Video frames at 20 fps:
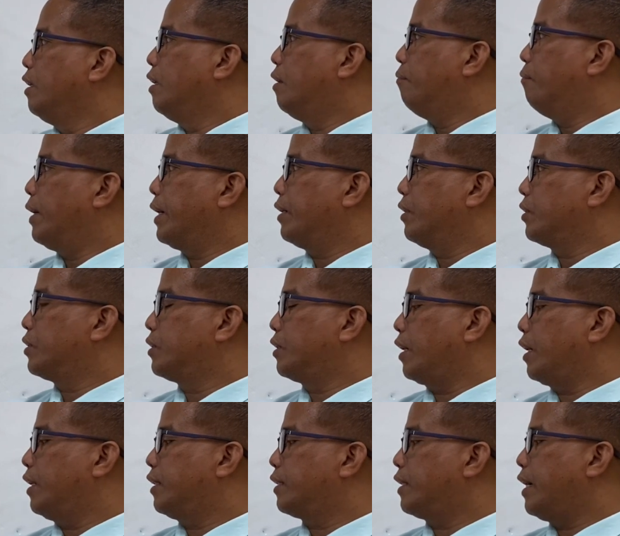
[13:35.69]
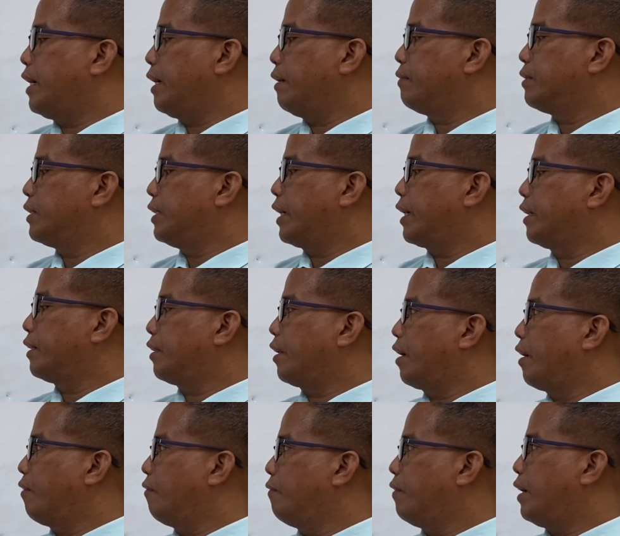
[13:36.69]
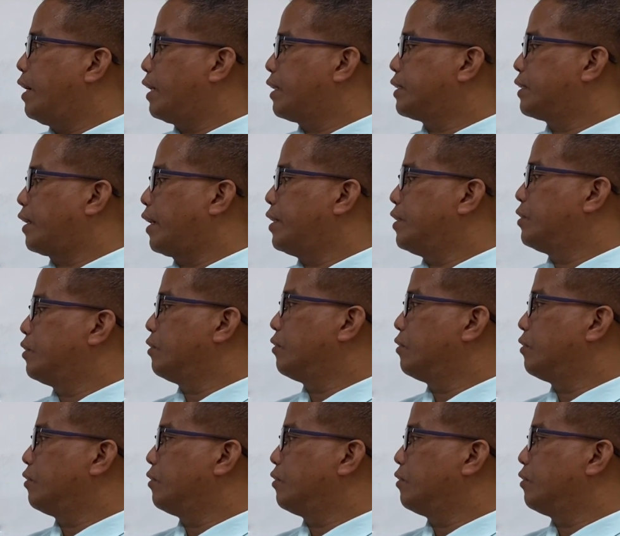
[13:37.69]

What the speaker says: minus 3 times negative x raised to